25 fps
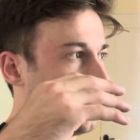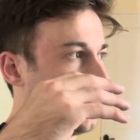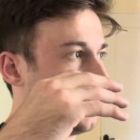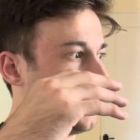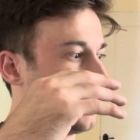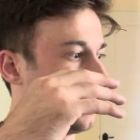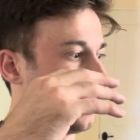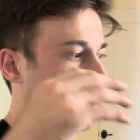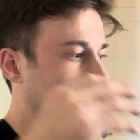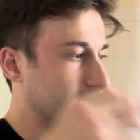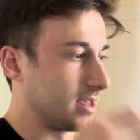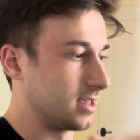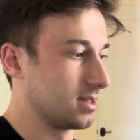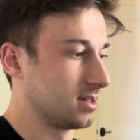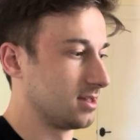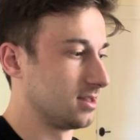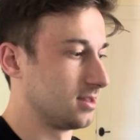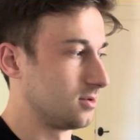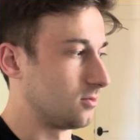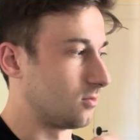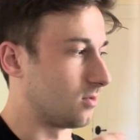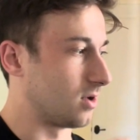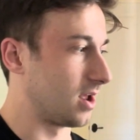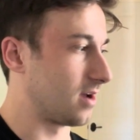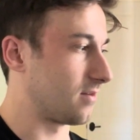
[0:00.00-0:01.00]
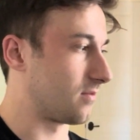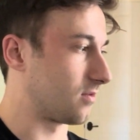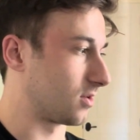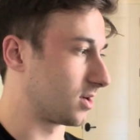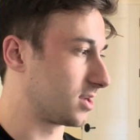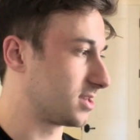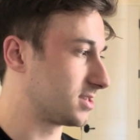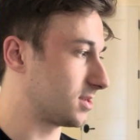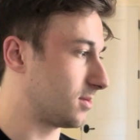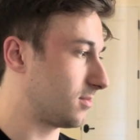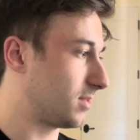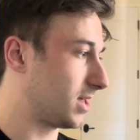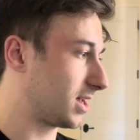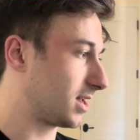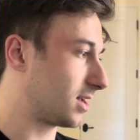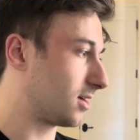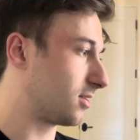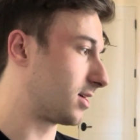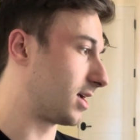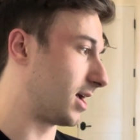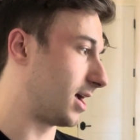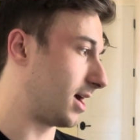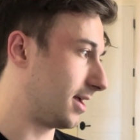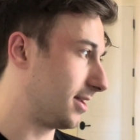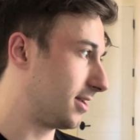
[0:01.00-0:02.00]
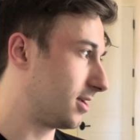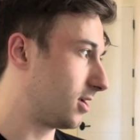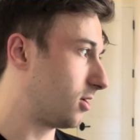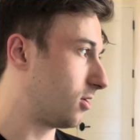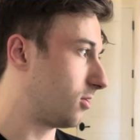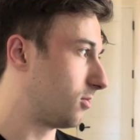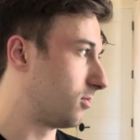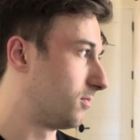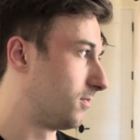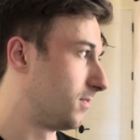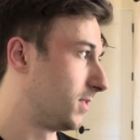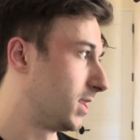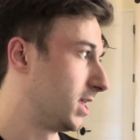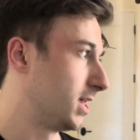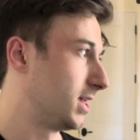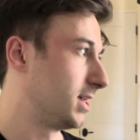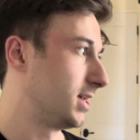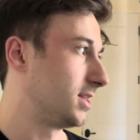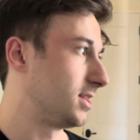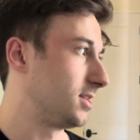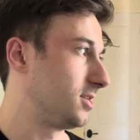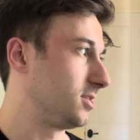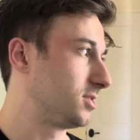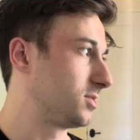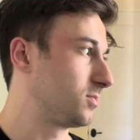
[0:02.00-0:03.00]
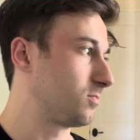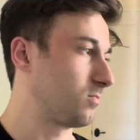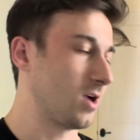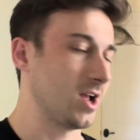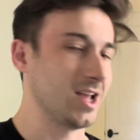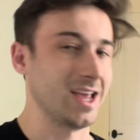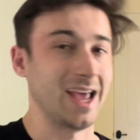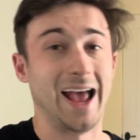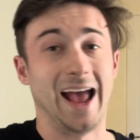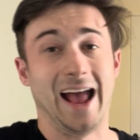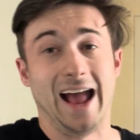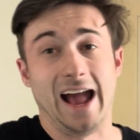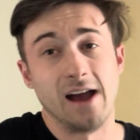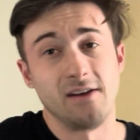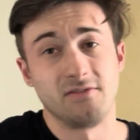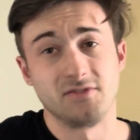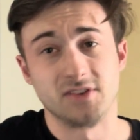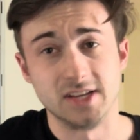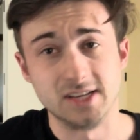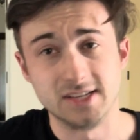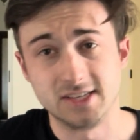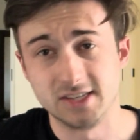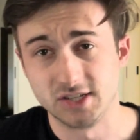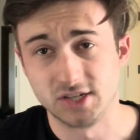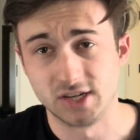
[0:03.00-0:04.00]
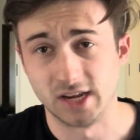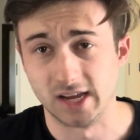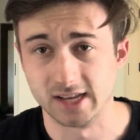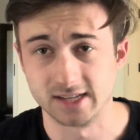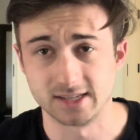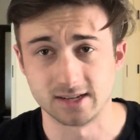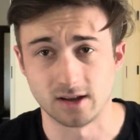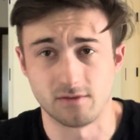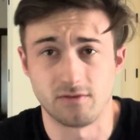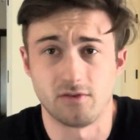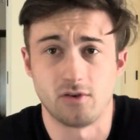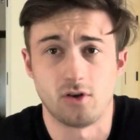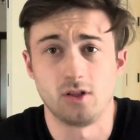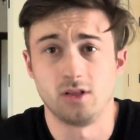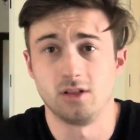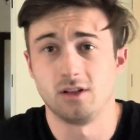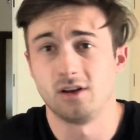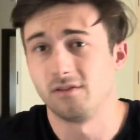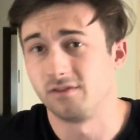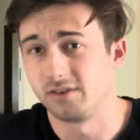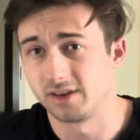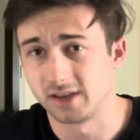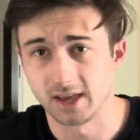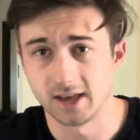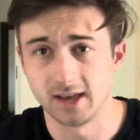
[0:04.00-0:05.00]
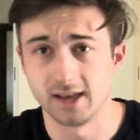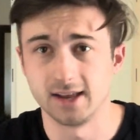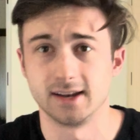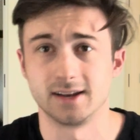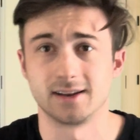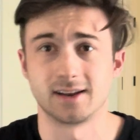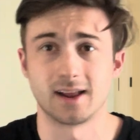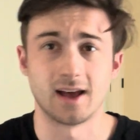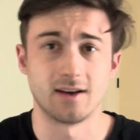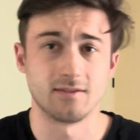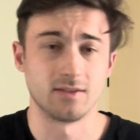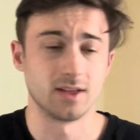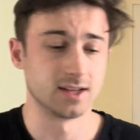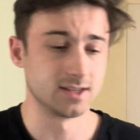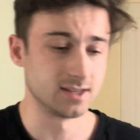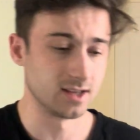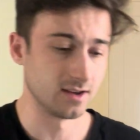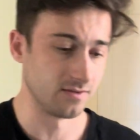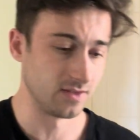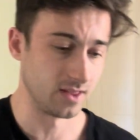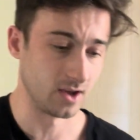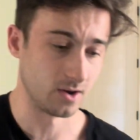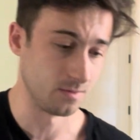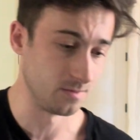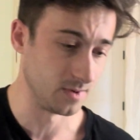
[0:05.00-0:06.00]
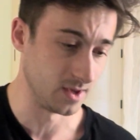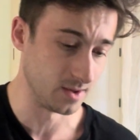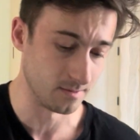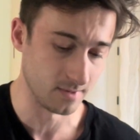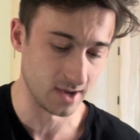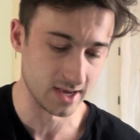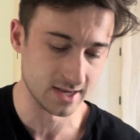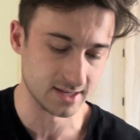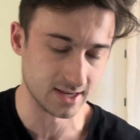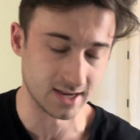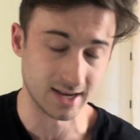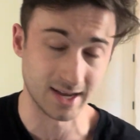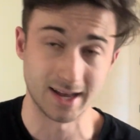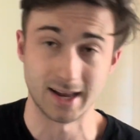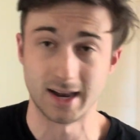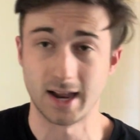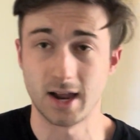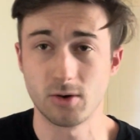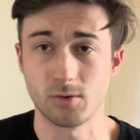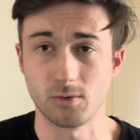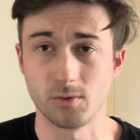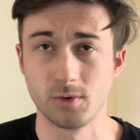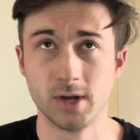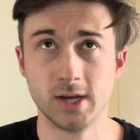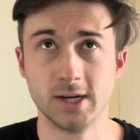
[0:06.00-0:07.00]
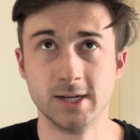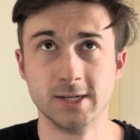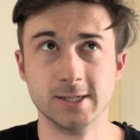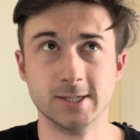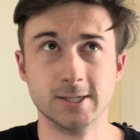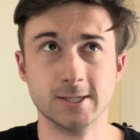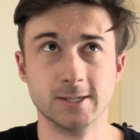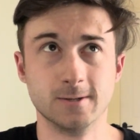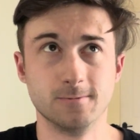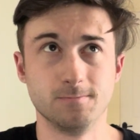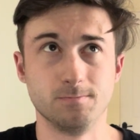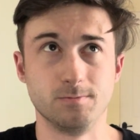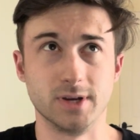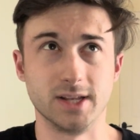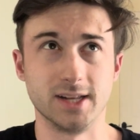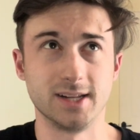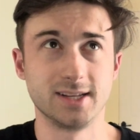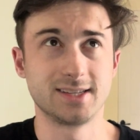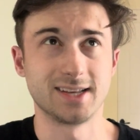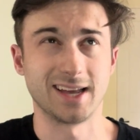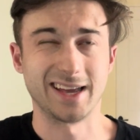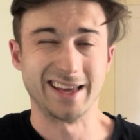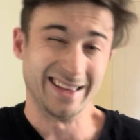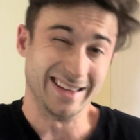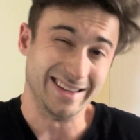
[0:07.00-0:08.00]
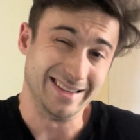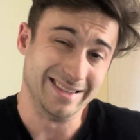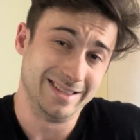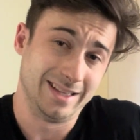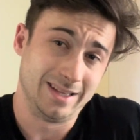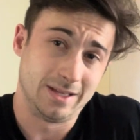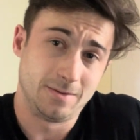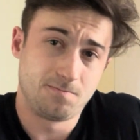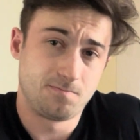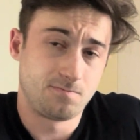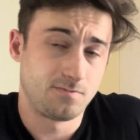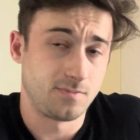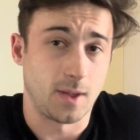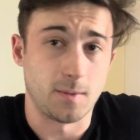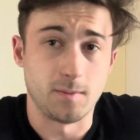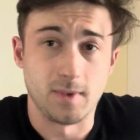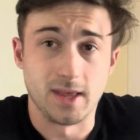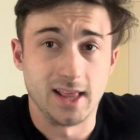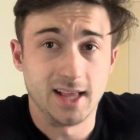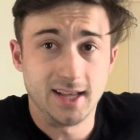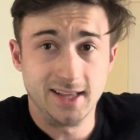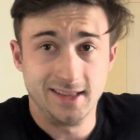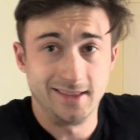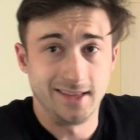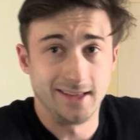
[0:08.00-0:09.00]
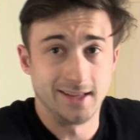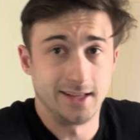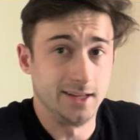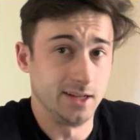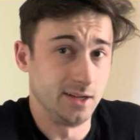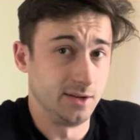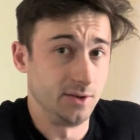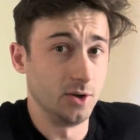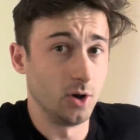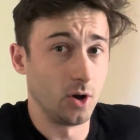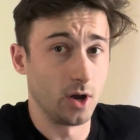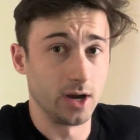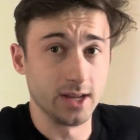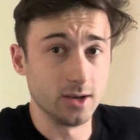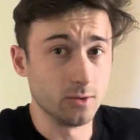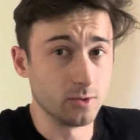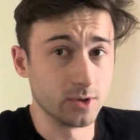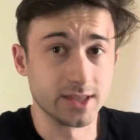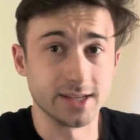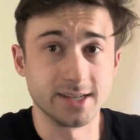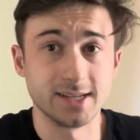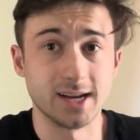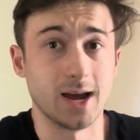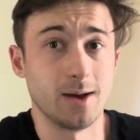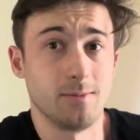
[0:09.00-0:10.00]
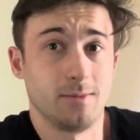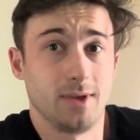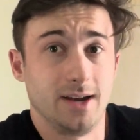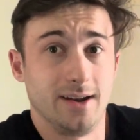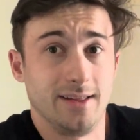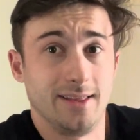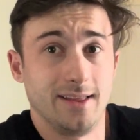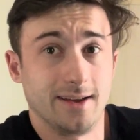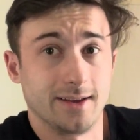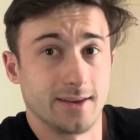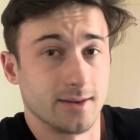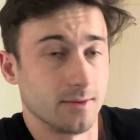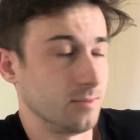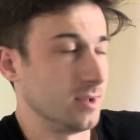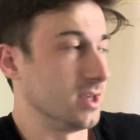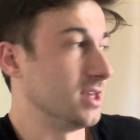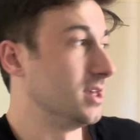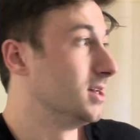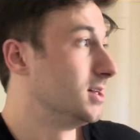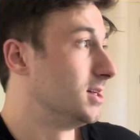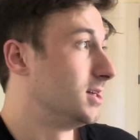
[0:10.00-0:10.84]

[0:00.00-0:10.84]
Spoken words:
like whatever. Because I'm like, okay, I know there's probably a half decent chance I'd fall in love again and have that stuff, and that would be amazing. But it's like, I mean, I have no idea what the timeline of that could be.